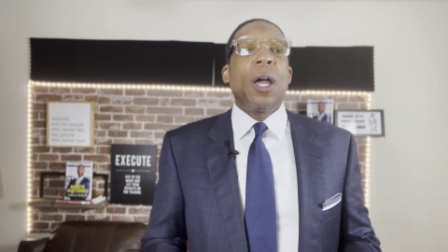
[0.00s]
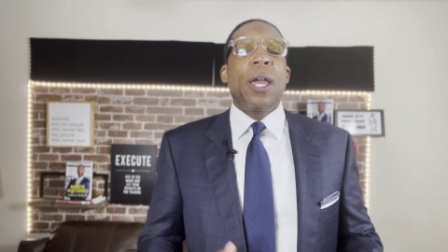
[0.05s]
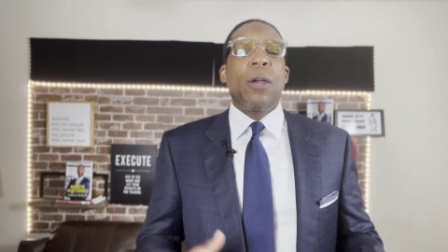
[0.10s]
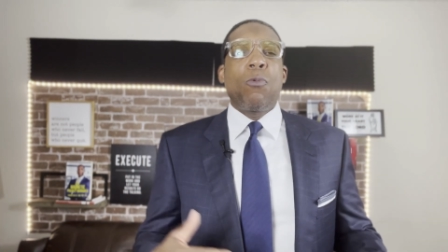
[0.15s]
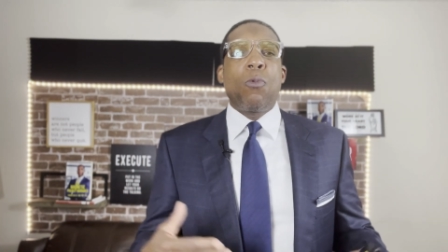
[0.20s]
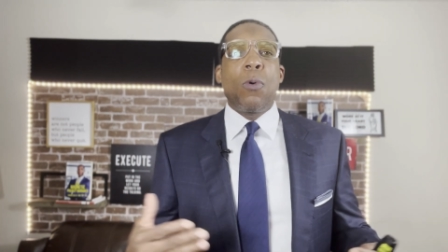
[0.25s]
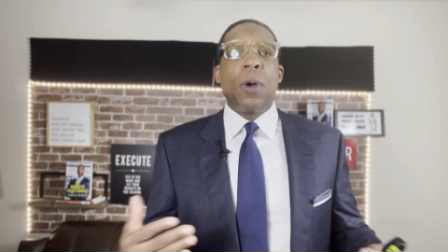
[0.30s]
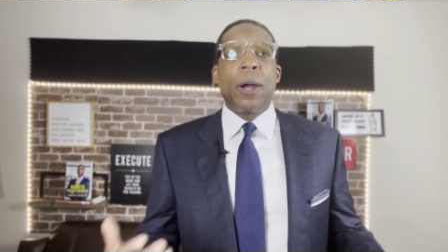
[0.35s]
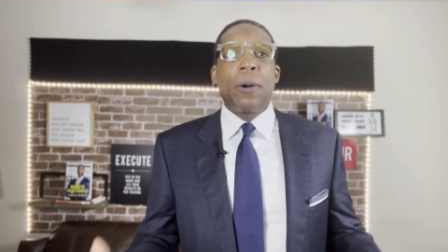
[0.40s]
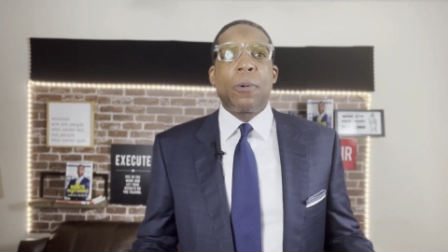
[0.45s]

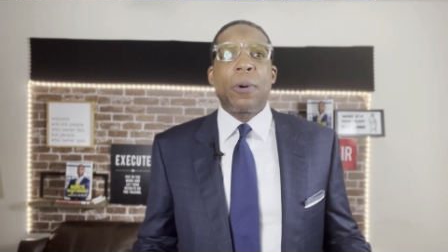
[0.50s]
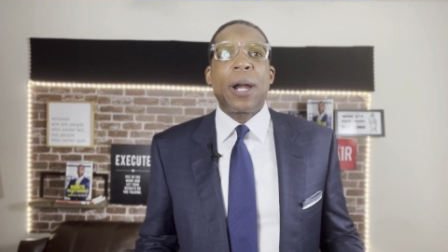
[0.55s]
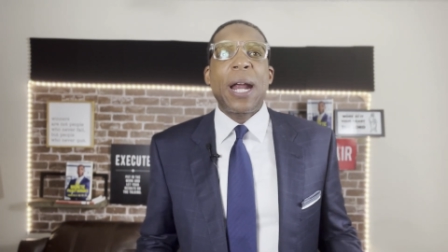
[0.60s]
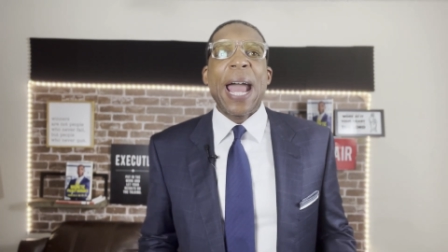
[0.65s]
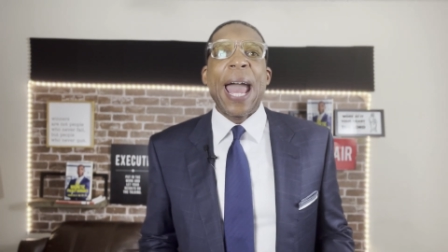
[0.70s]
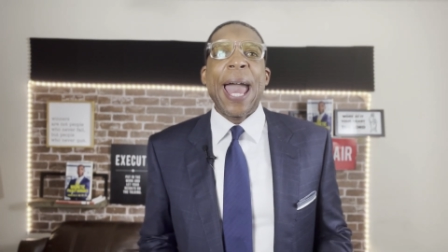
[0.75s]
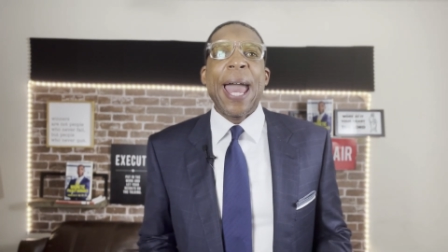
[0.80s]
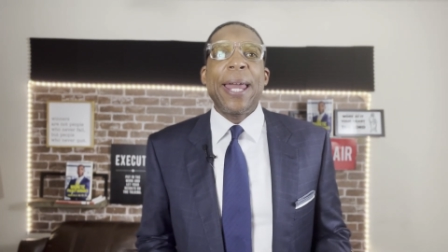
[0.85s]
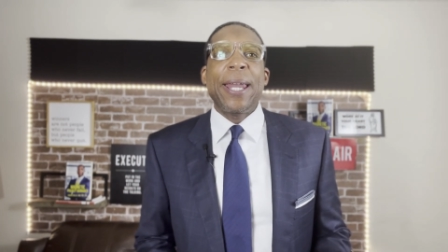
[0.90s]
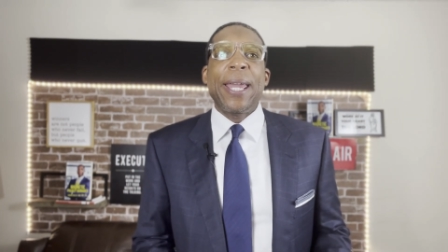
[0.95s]
where we're
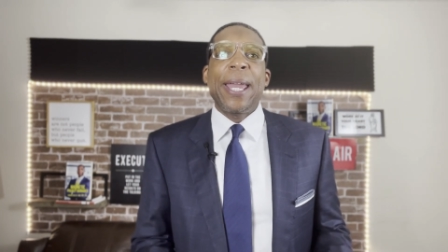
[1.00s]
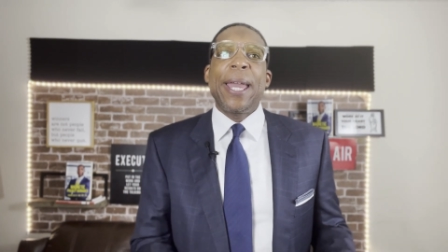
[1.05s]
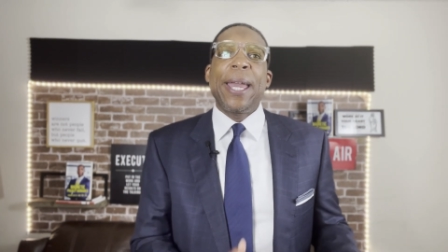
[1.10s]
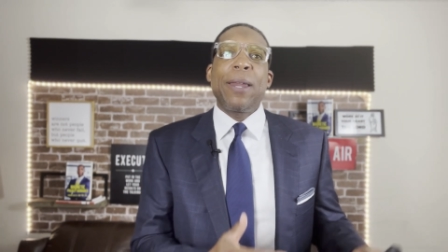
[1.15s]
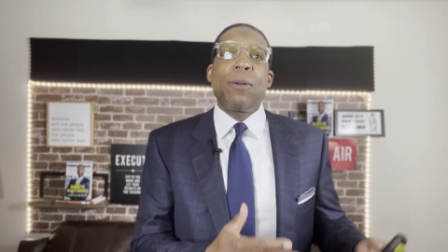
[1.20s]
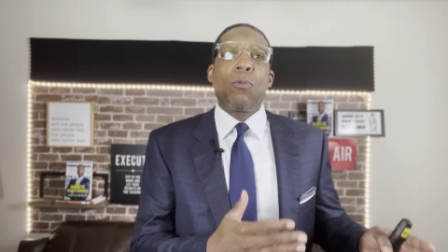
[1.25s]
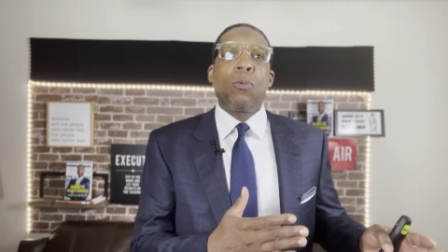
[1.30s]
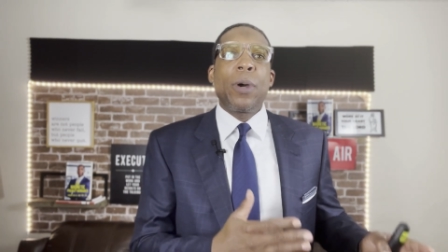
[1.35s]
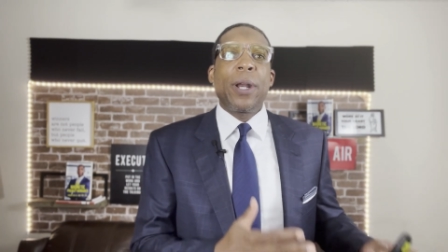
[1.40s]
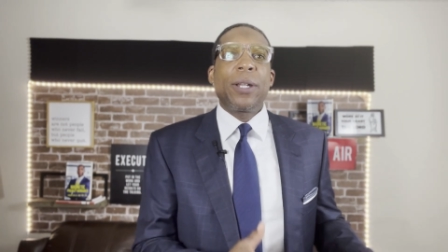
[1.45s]
at
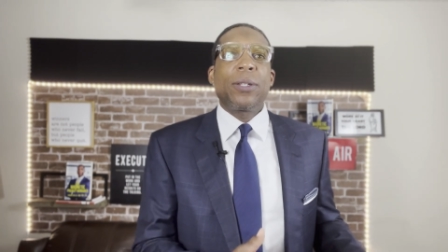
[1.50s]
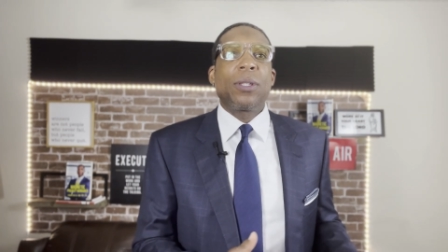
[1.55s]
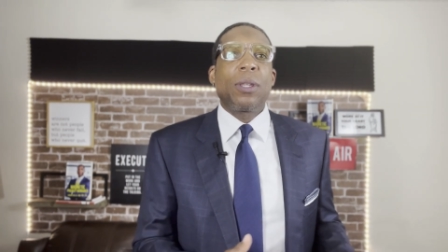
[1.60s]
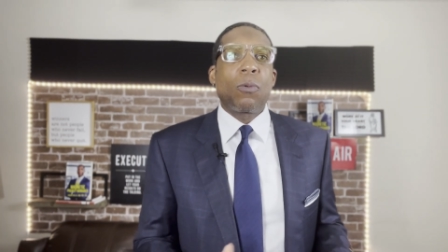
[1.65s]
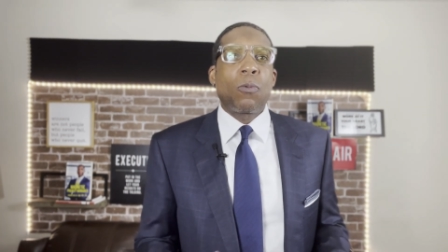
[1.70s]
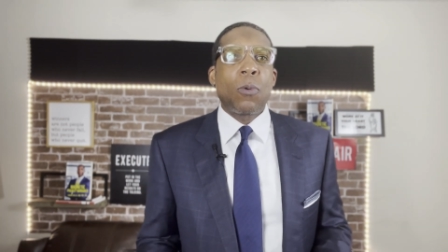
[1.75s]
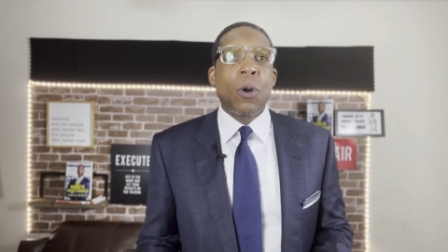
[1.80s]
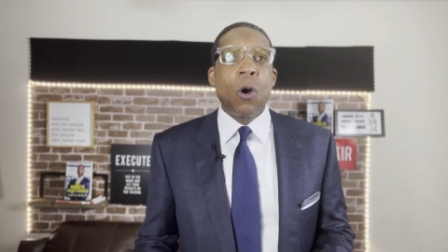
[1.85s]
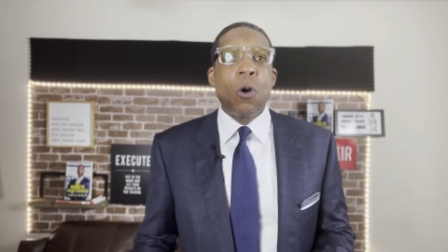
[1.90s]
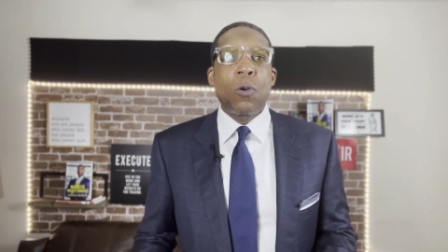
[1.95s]
and what is the
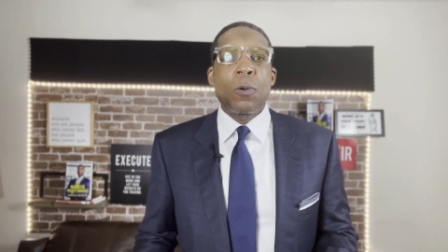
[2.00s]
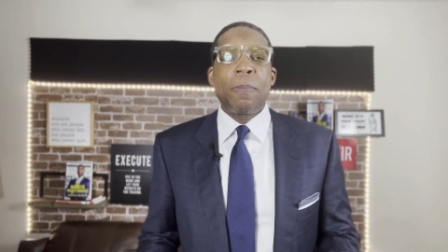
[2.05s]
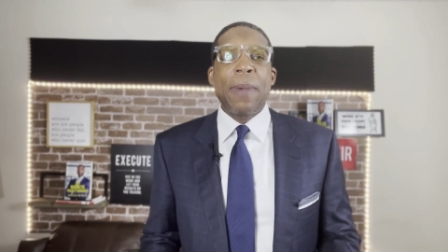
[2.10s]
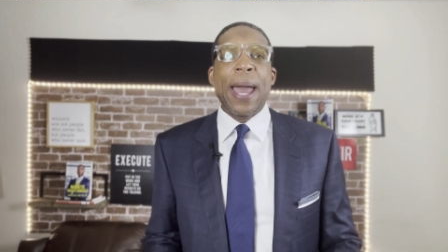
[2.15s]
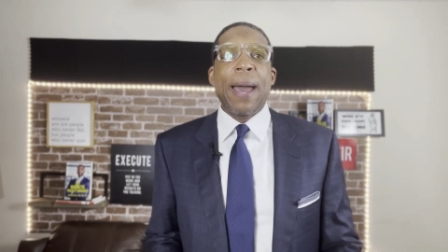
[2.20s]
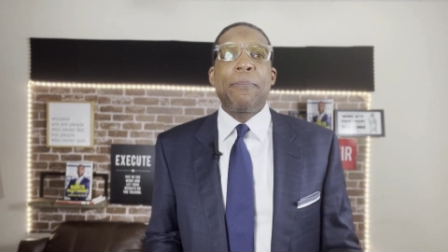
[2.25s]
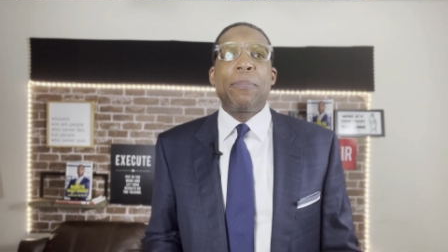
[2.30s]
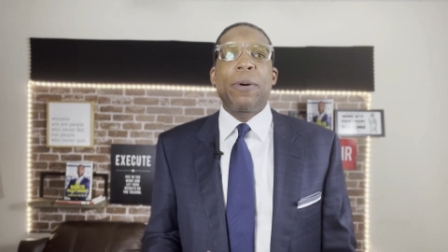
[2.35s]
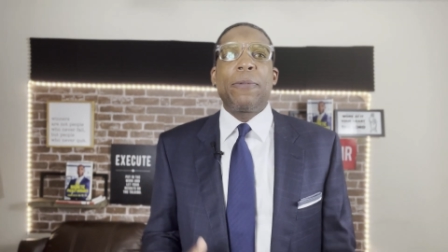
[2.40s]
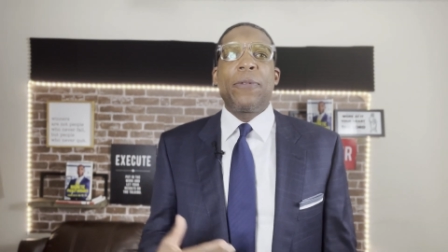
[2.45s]

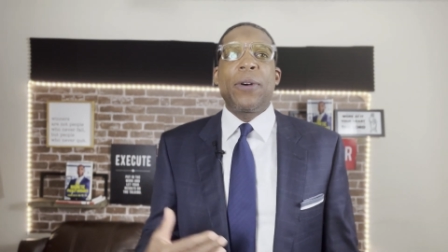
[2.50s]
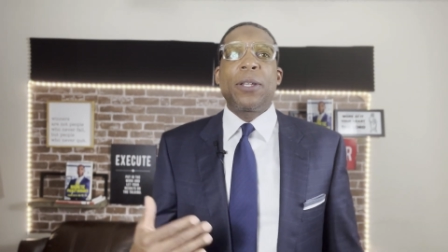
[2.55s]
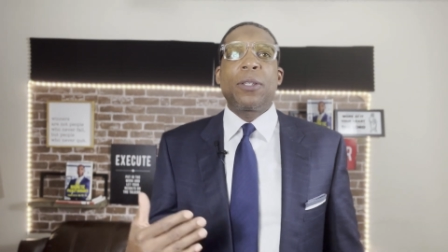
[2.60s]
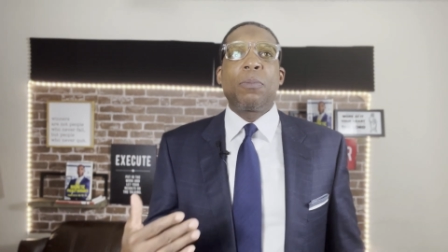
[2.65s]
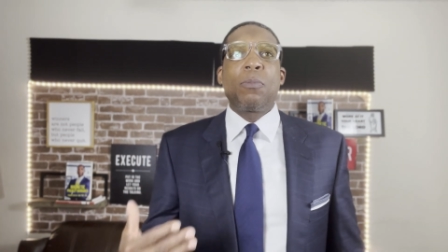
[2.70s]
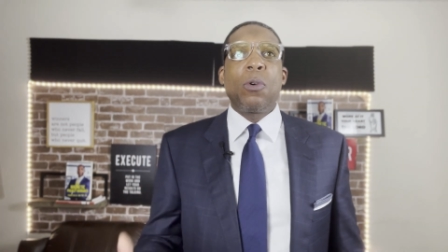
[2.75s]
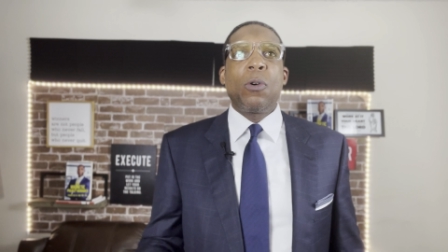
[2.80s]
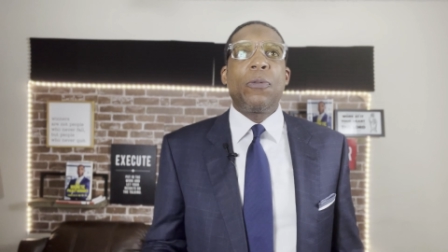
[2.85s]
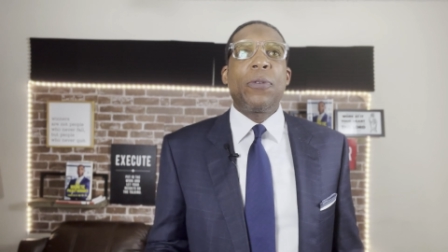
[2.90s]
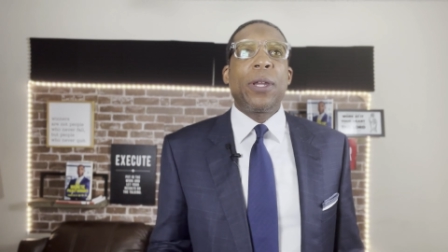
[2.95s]
roadmap of us
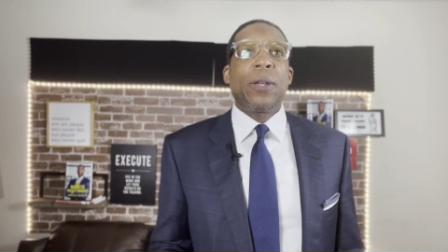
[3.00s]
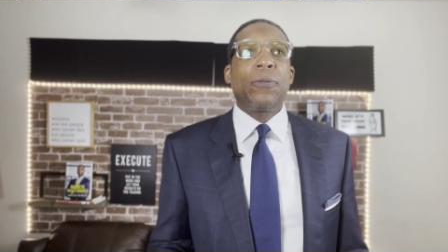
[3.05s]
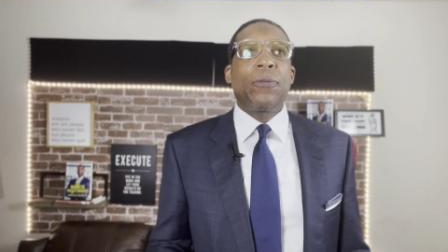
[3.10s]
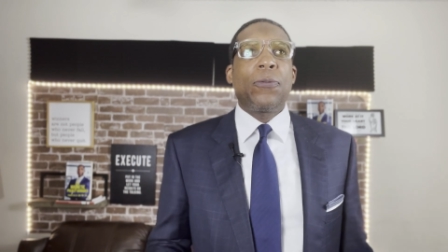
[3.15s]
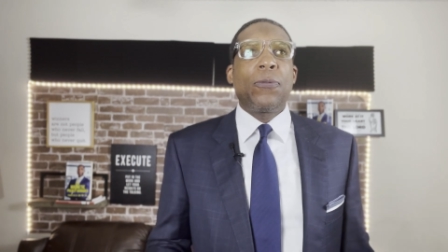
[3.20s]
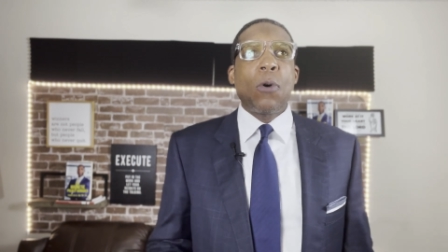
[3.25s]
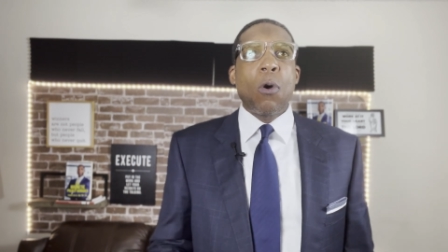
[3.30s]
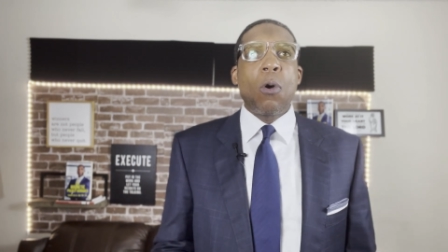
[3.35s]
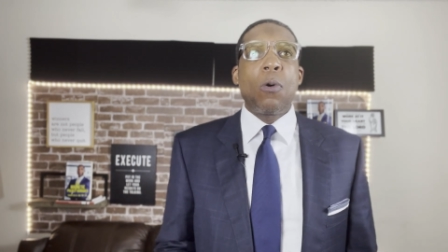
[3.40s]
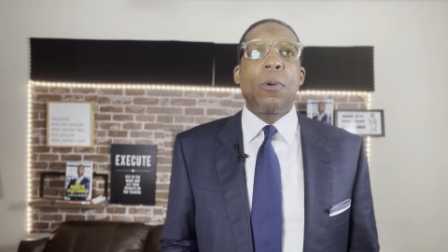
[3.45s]
moving
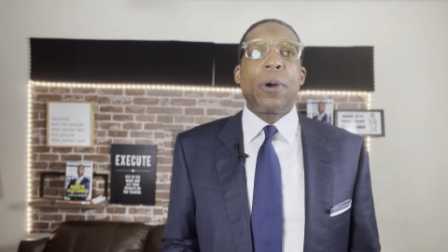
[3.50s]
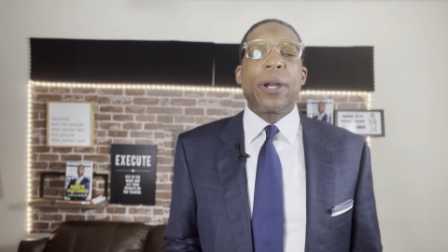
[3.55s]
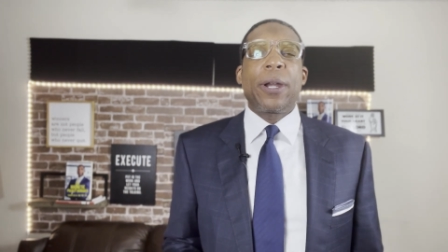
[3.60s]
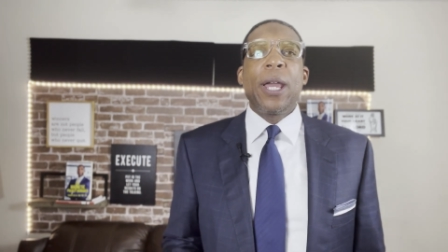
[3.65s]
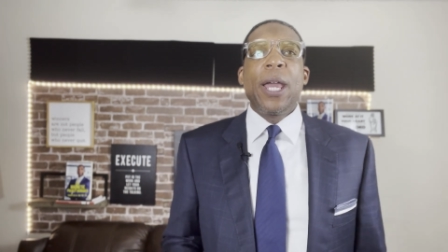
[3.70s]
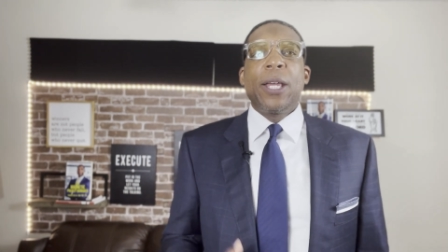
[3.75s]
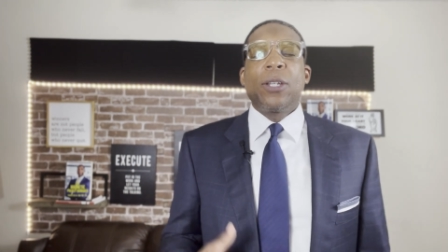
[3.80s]
forward.